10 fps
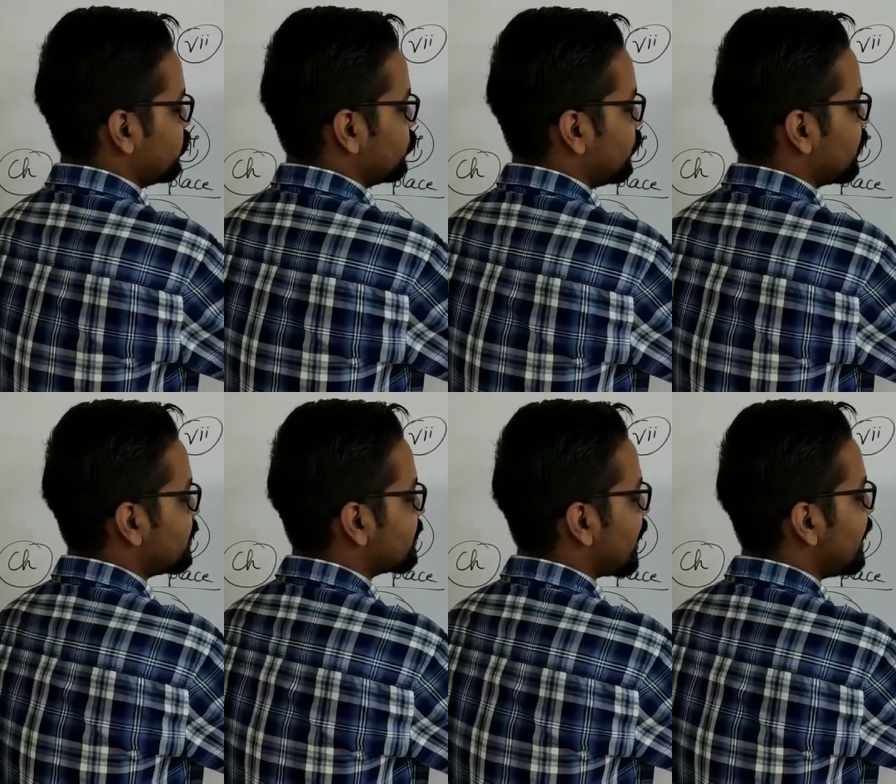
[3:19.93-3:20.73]
So you
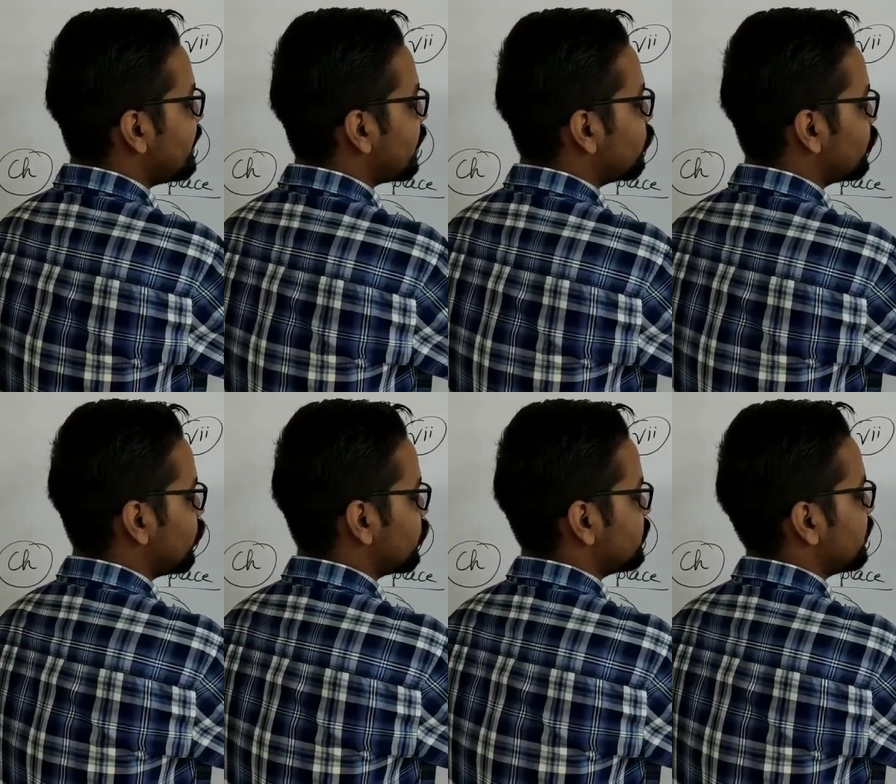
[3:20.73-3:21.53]
can try it out
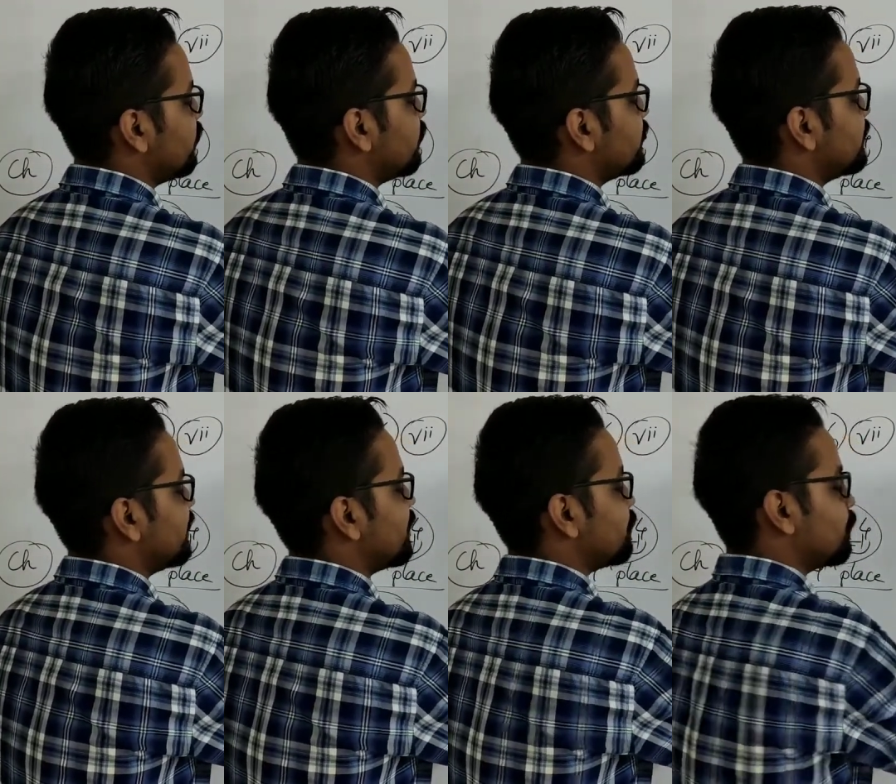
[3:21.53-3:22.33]
yourself.
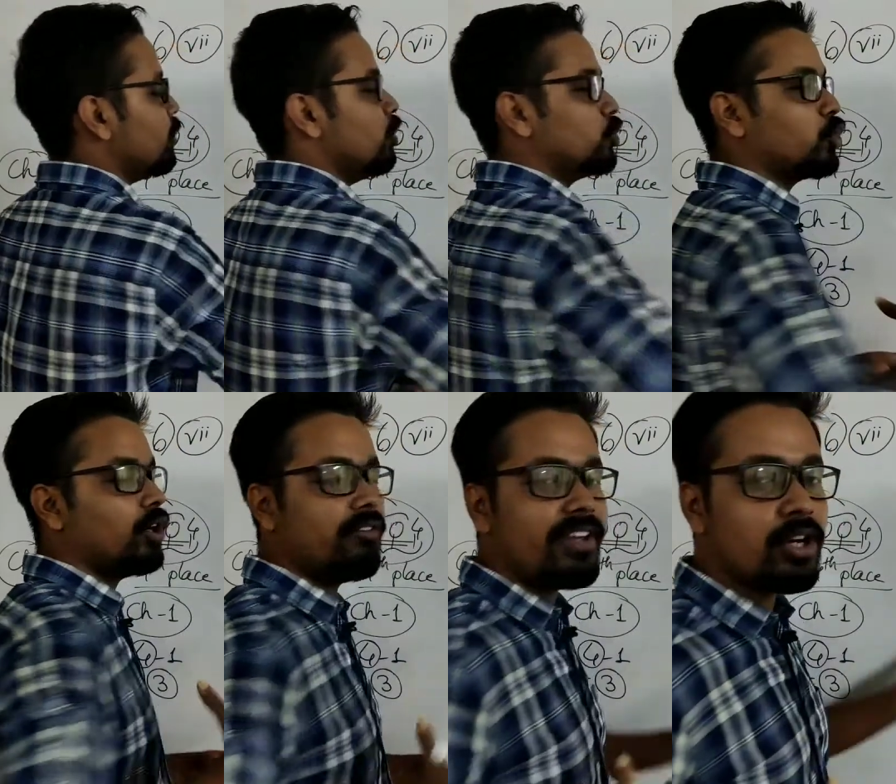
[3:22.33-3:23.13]
The
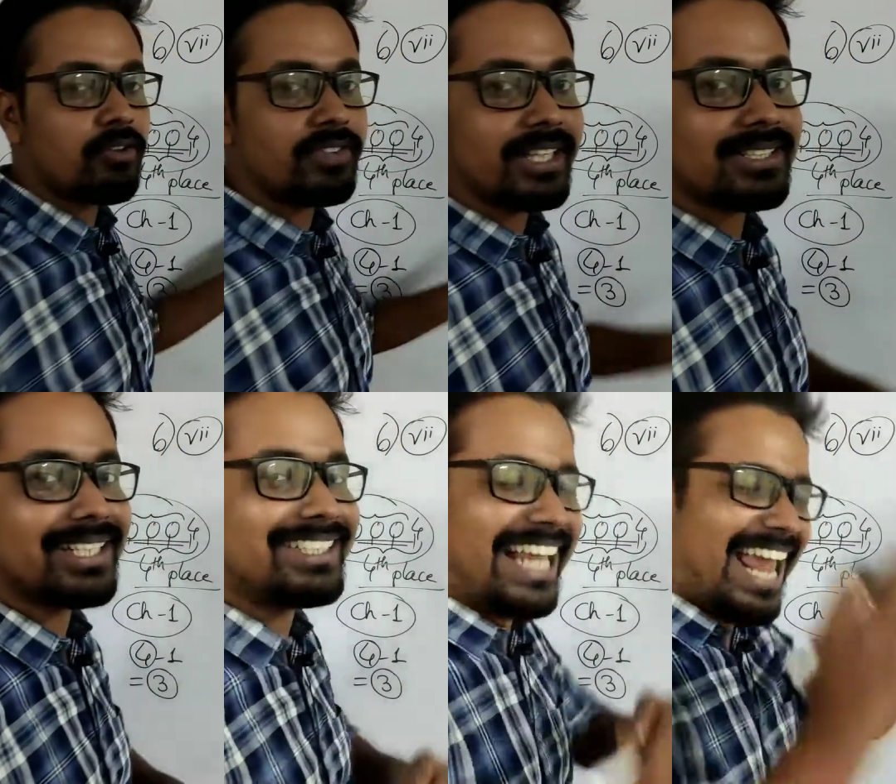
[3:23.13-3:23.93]
solving of this
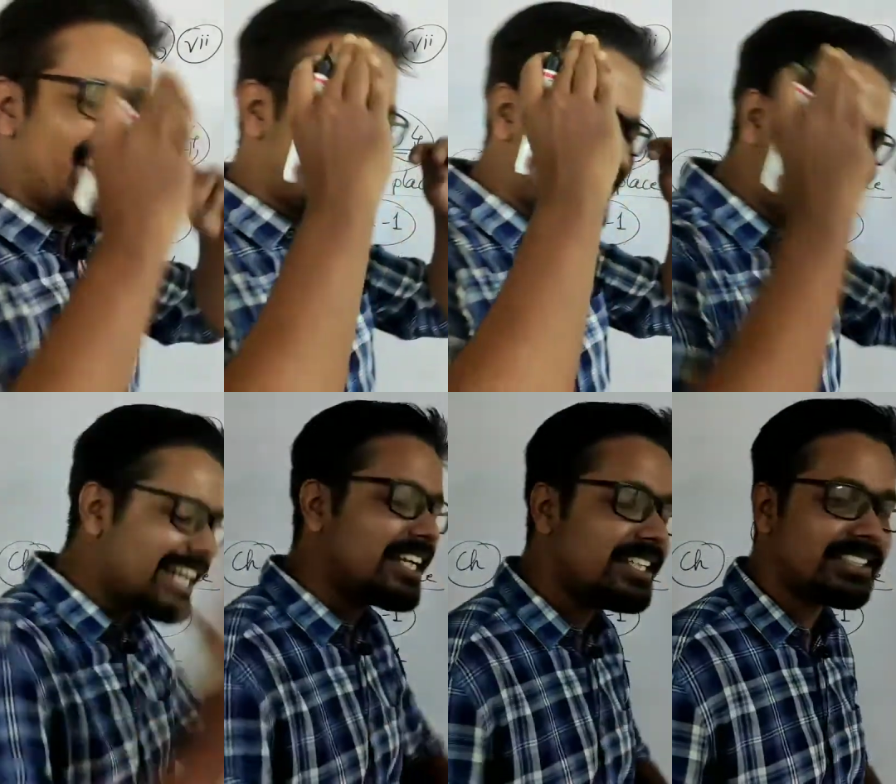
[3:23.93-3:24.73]
is
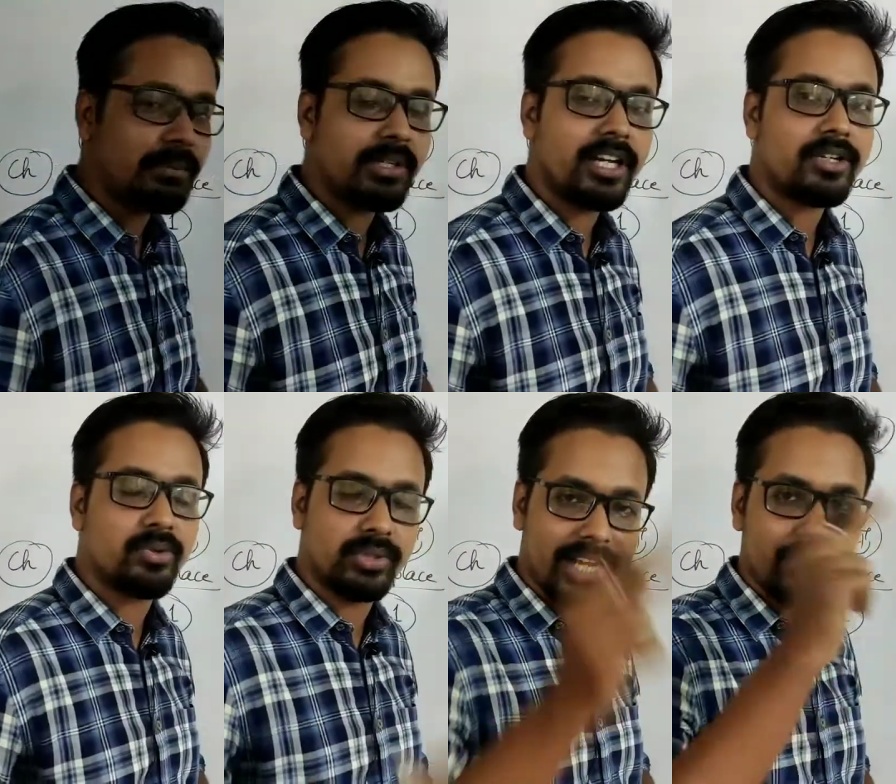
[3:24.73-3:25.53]
exactly similar
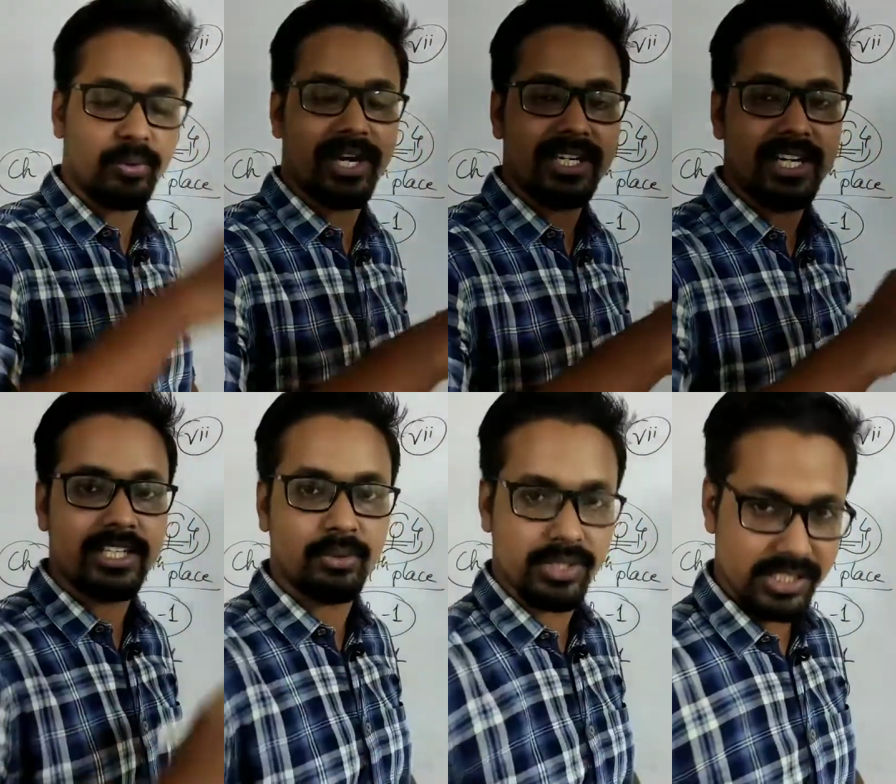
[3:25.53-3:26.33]
to that we had done
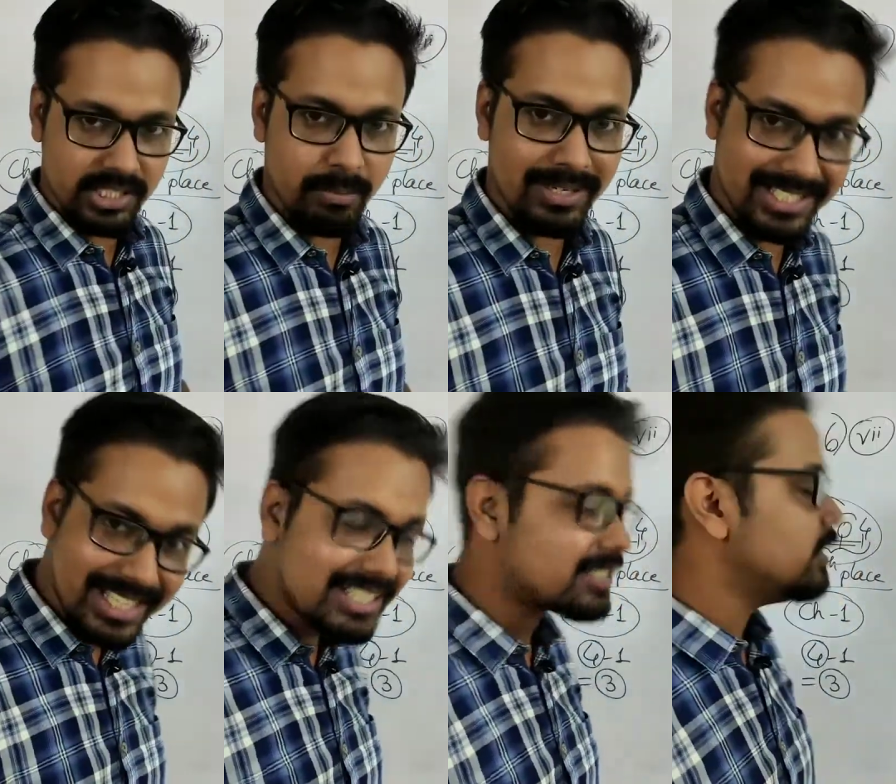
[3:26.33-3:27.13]
in question number
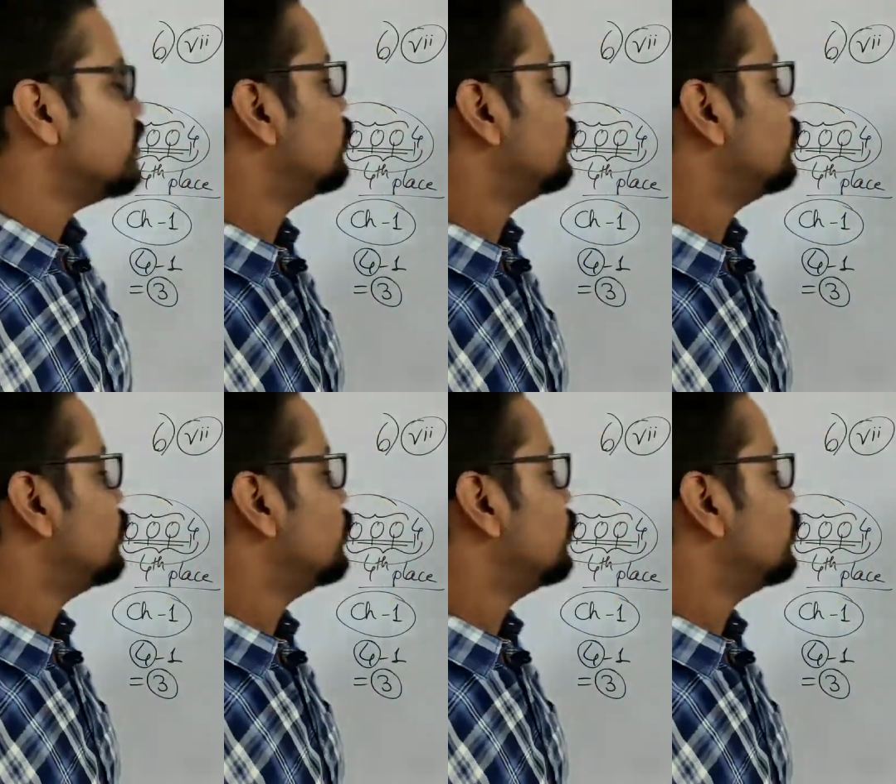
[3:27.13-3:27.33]
6.